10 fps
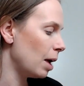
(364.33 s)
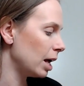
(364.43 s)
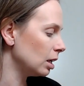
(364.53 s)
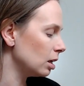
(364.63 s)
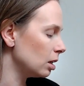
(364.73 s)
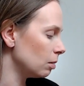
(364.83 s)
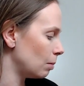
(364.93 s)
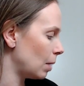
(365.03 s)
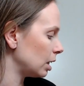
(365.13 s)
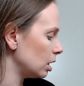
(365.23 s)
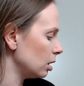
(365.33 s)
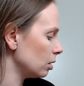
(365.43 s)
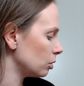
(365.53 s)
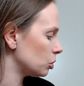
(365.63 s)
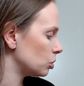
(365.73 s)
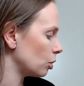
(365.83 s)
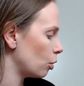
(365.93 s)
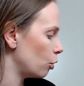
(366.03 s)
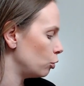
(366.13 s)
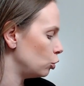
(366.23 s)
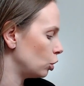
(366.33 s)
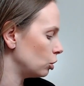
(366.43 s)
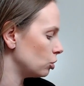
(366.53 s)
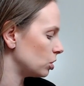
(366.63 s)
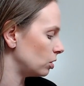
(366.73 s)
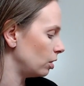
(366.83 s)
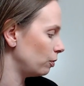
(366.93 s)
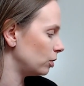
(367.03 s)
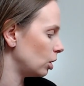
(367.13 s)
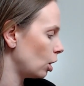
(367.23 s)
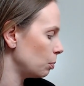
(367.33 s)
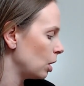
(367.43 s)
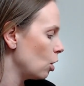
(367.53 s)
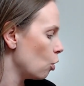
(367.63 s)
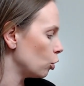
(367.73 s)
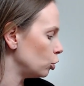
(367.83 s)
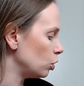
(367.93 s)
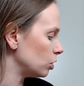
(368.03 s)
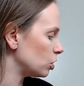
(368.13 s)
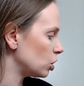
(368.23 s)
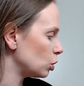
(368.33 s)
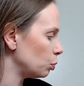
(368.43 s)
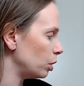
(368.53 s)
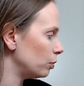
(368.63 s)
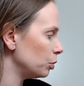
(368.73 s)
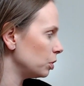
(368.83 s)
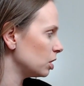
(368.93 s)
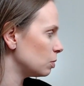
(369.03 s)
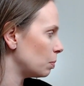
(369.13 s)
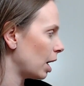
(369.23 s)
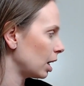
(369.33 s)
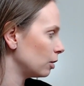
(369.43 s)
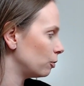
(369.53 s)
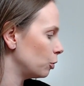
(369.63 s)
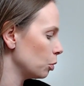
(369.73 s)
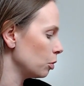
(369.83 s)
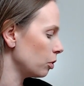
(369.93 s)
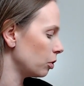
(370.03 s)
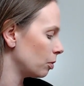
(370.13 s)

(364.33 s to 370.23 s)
of magnetic, so you can just lift it up, or you can swivel this back and forth